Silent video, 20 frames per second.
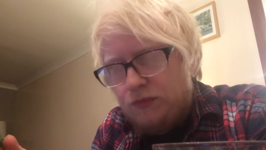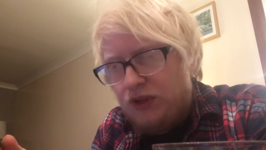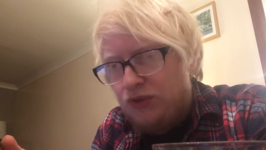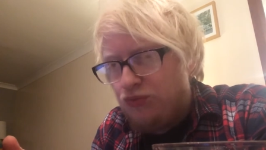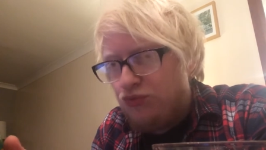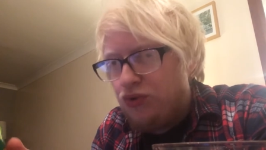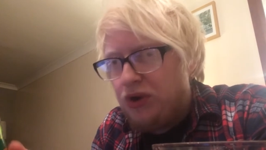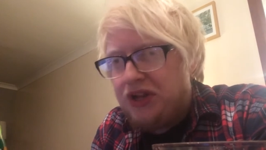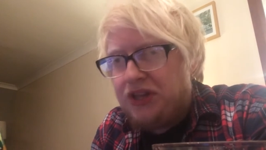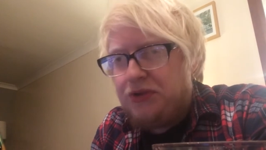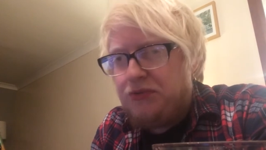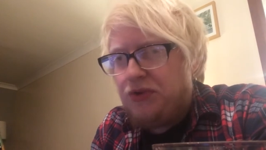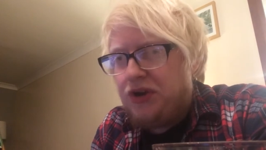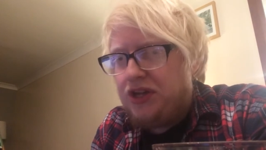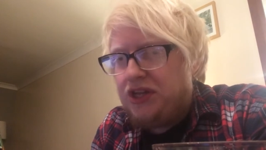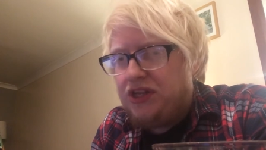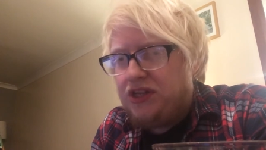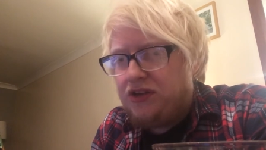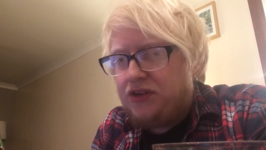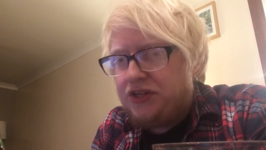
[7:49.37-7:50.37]
Really,
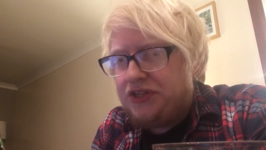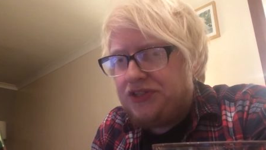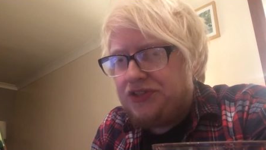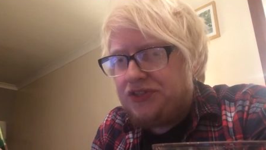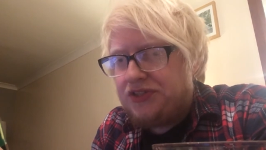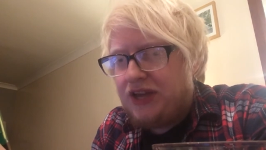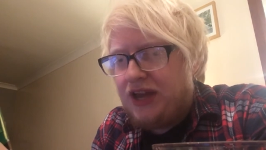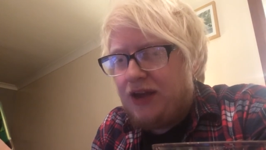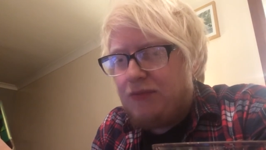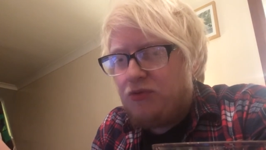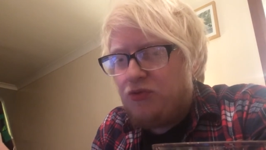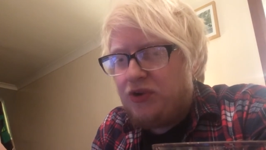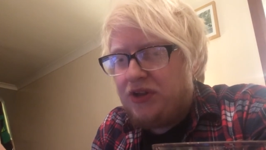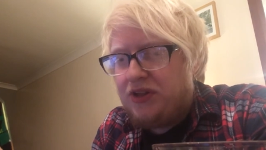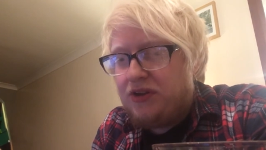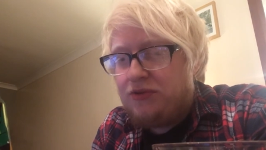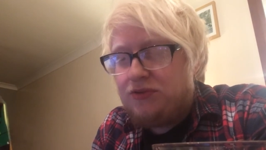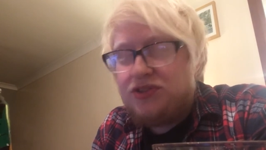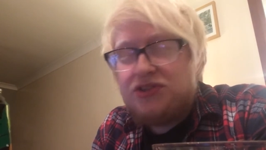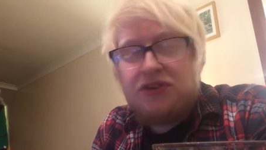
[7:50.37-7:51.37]
really nice.
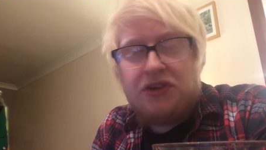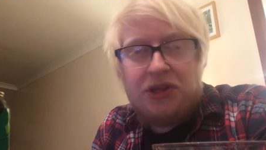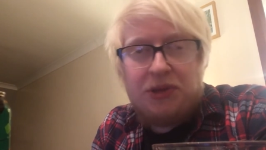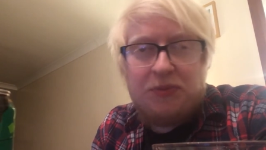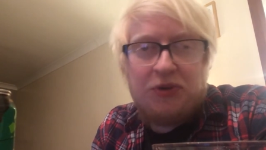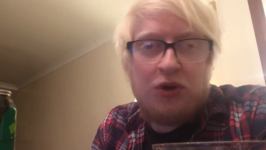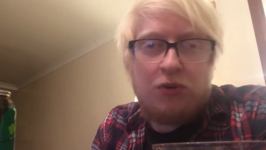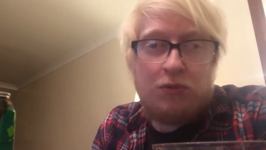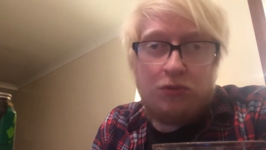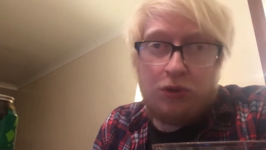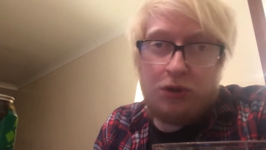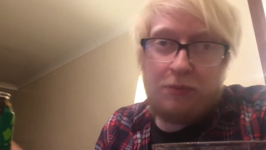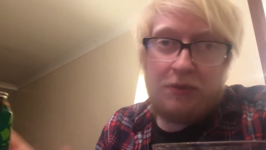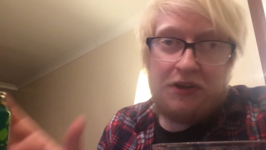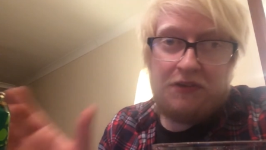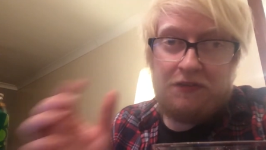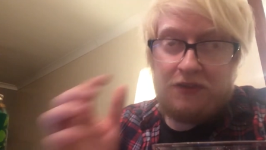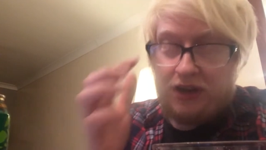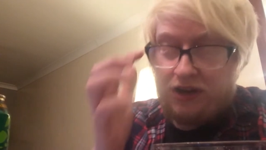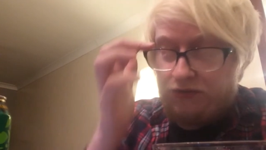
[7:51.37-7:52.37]
Amarillo slowly becoming one of
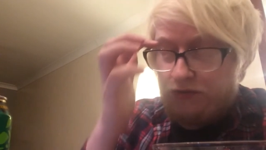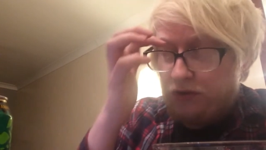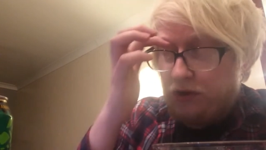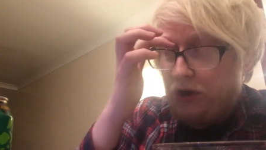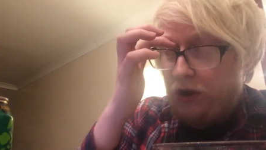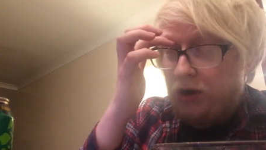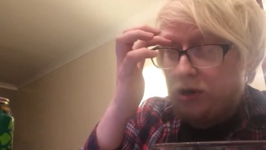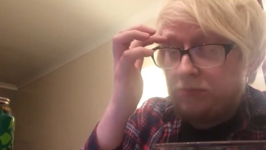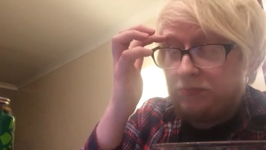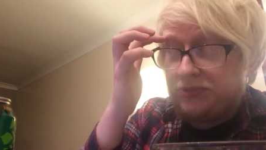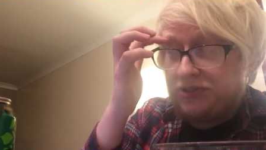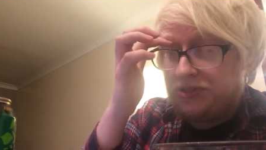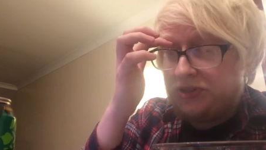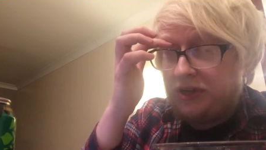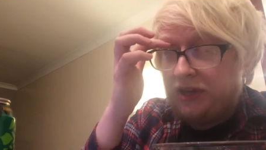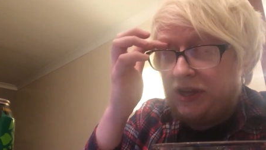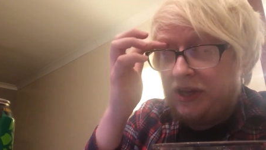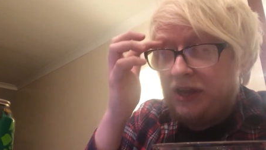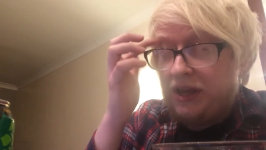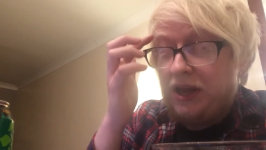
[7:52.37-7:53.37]
my favourite hops.
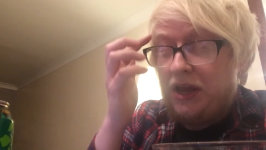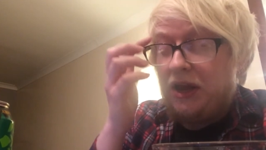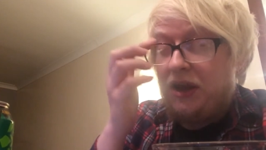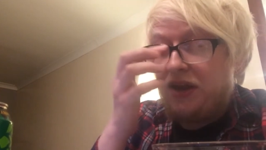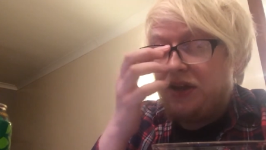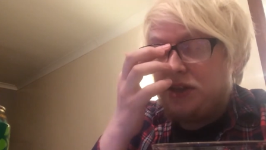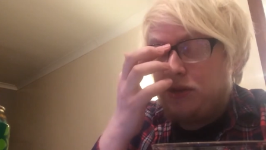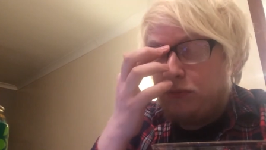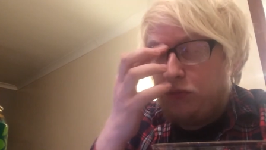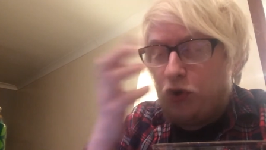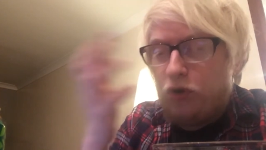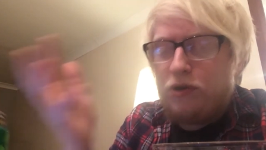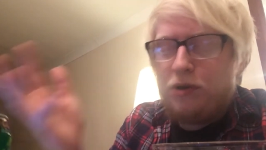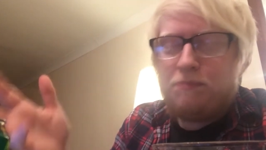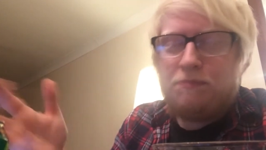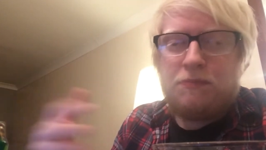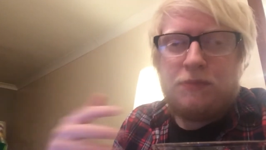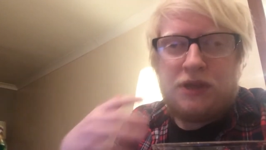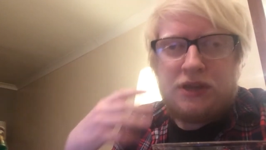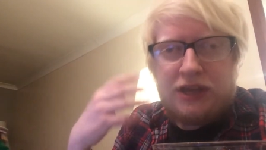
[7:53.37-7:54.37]
The more
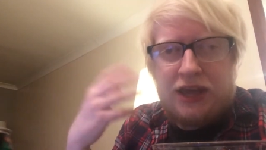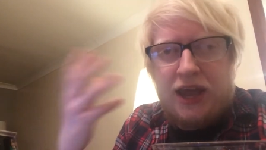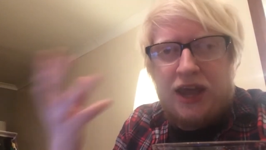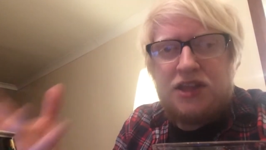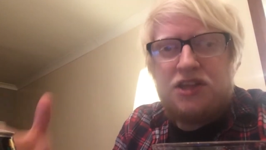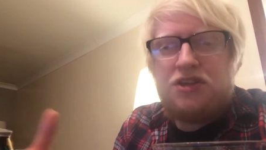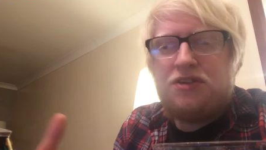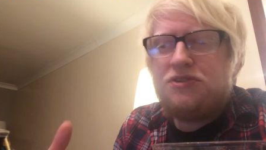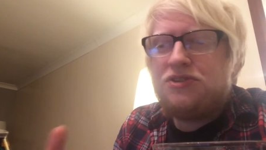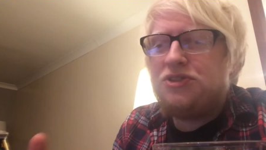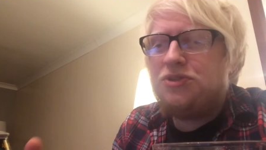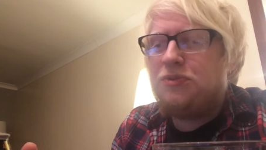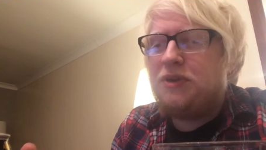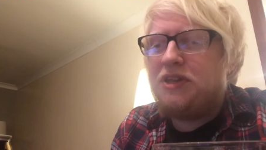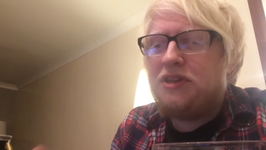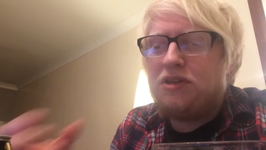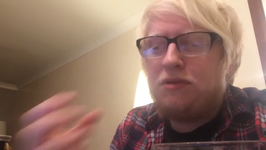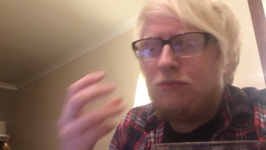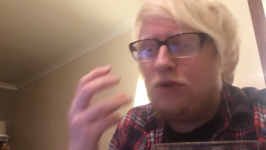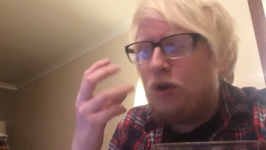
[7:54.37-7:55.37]
I'm getting used to
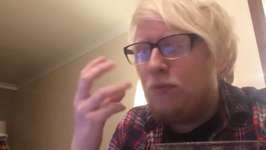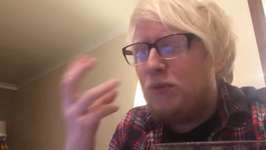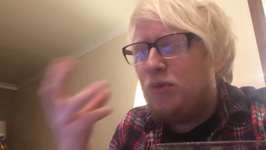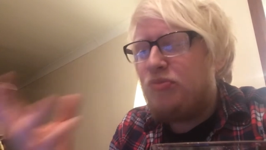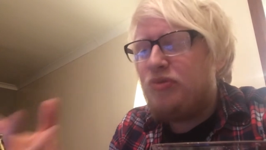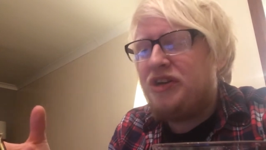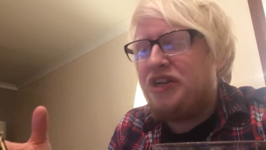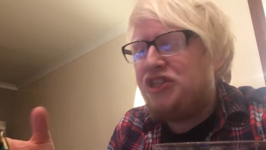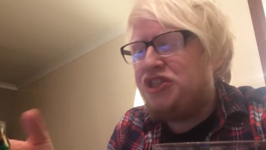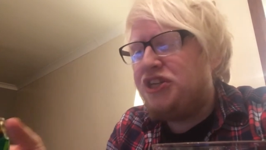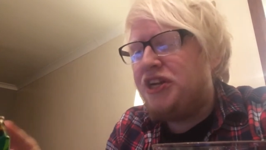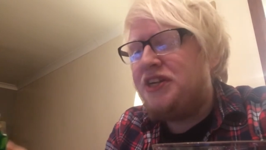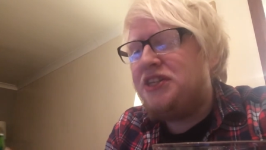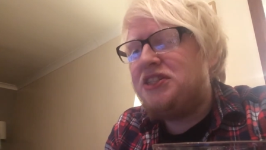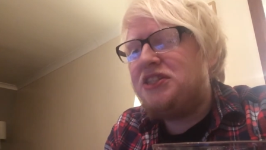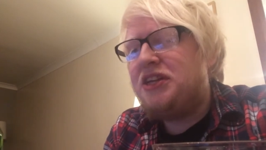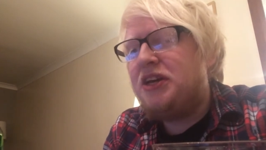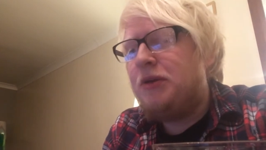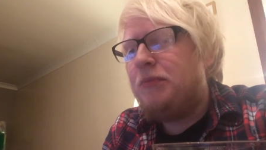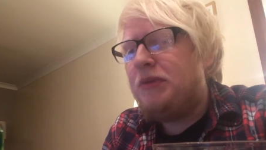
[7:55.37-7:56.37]
it, the more I'm
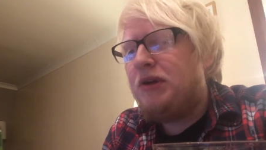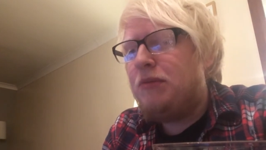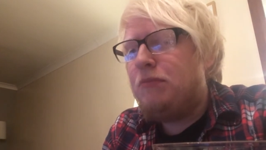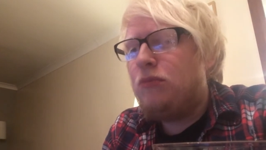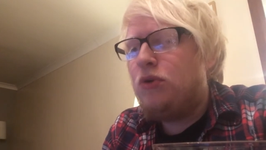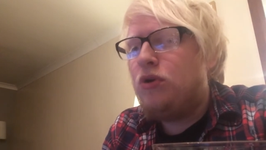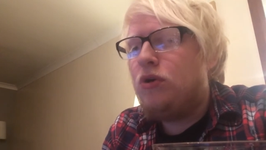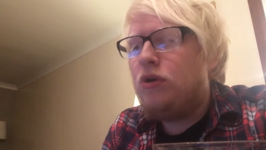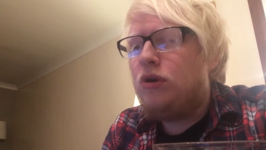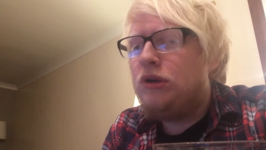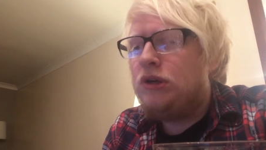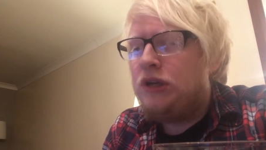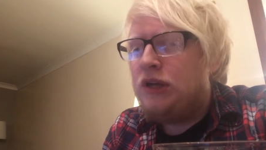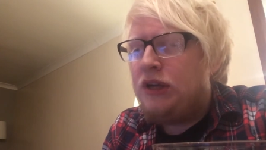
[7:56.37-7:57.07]
appreciating it a bit more.